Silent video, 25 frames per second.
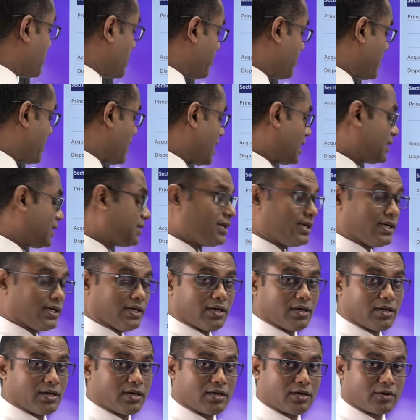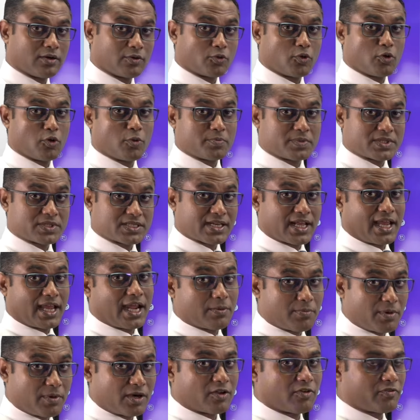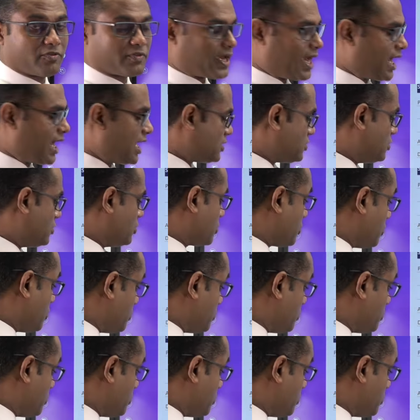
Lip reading: prepare the group statement of cash flow,